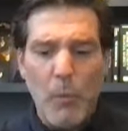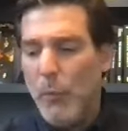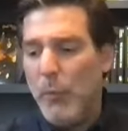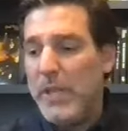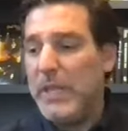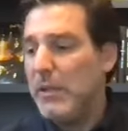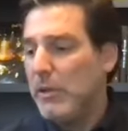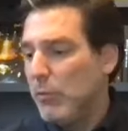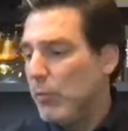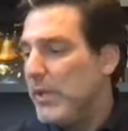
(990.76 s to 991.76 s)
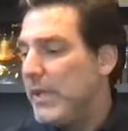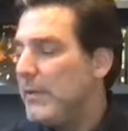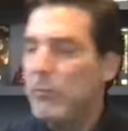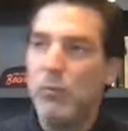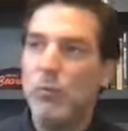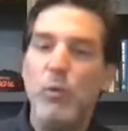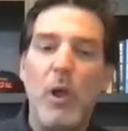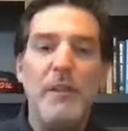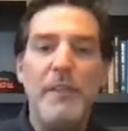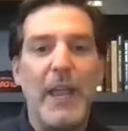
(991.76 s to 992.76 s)
we
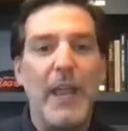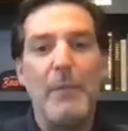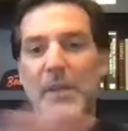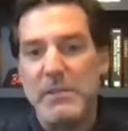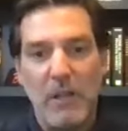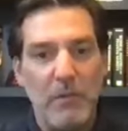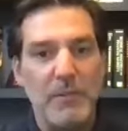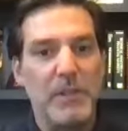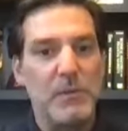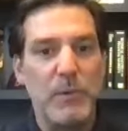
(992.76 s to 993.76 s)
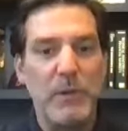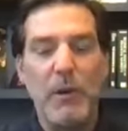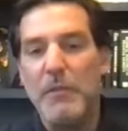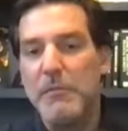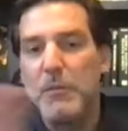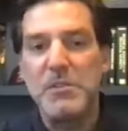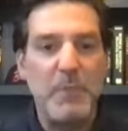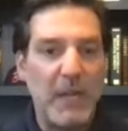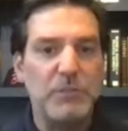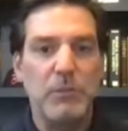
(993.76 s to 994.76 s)
run the gamut we run the full
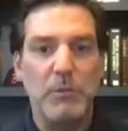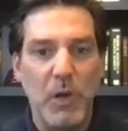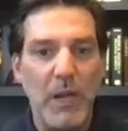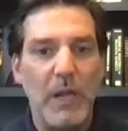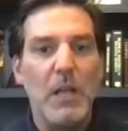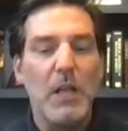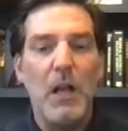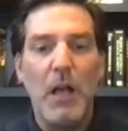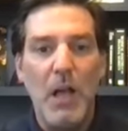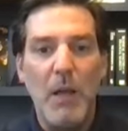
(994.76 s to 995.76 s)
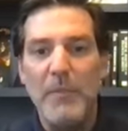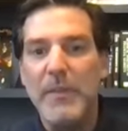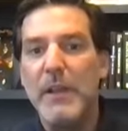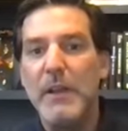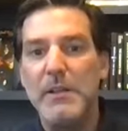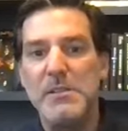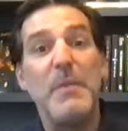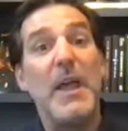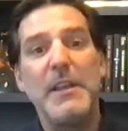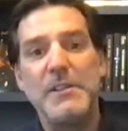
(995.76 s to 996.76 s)
spectrum, right? There is
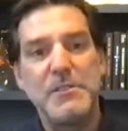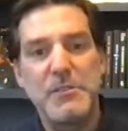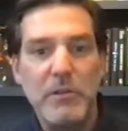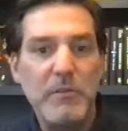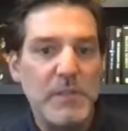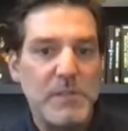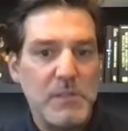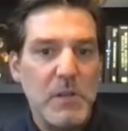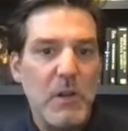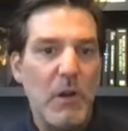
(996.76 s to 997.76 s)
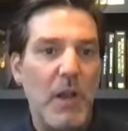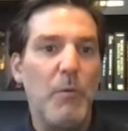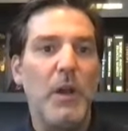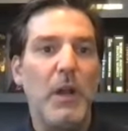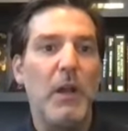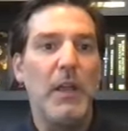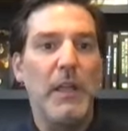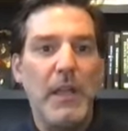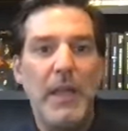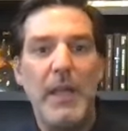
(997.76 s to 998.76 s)
managed service, right? Where,
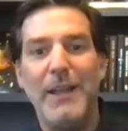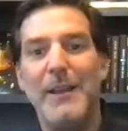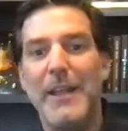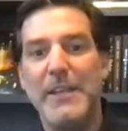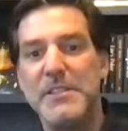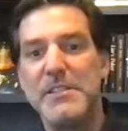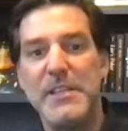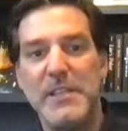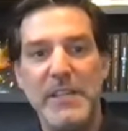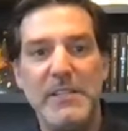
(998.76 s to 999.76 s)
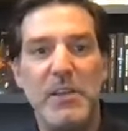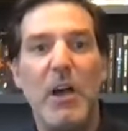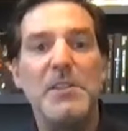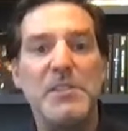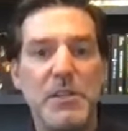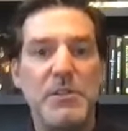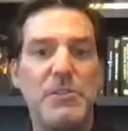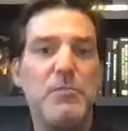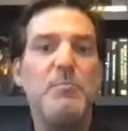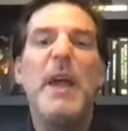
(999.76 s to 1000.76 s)
hey, an agency needs us
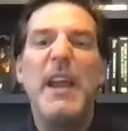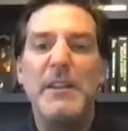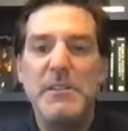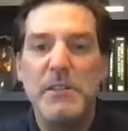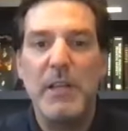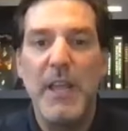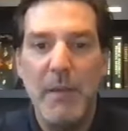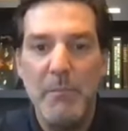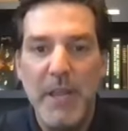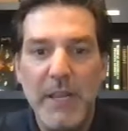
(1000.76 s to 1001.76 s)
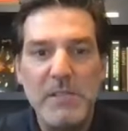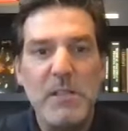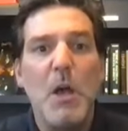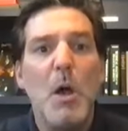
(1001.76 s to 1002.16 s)
to manage the campaigns,